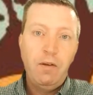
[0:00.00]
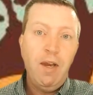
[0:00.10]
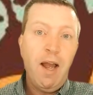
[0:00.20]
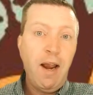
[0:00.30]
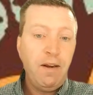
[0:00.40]

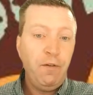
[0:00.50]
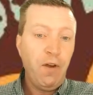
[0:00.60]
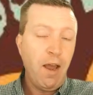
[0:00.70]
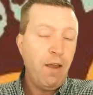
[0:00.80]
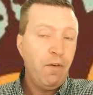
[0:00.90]
Knight
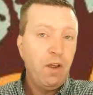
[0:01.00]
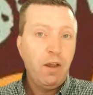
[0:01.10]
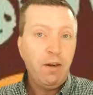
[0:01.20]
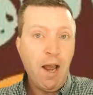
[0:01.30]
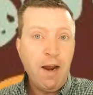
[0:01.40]
d5.
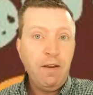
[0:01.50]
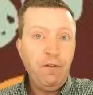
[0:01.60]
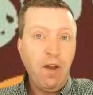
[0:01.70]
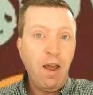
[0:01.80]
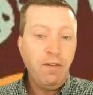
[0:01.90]
Knight
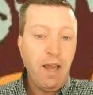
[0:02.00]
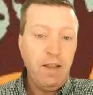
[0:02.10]
d5,